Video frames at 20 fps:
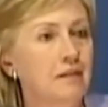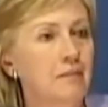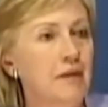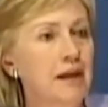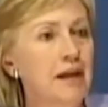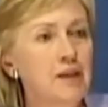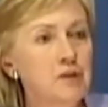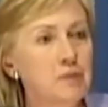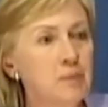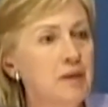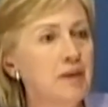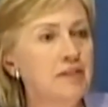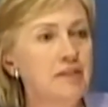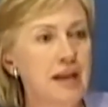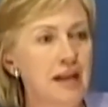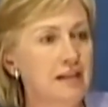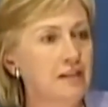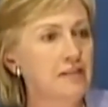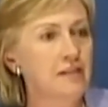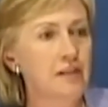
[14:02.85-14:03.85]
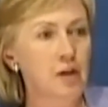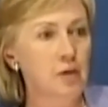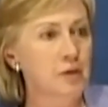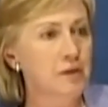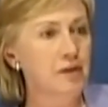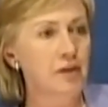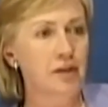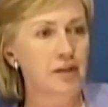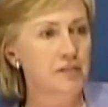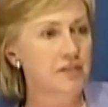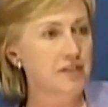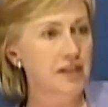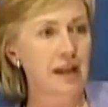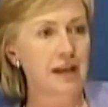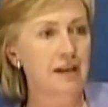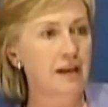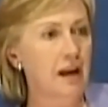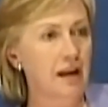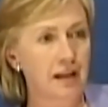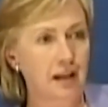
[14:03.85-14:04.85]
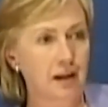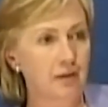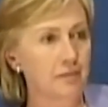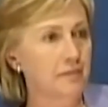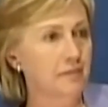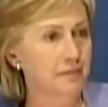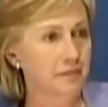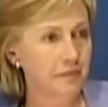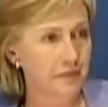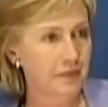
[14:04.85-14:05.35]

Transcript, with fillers: My husband is not the Secretary of State. I am.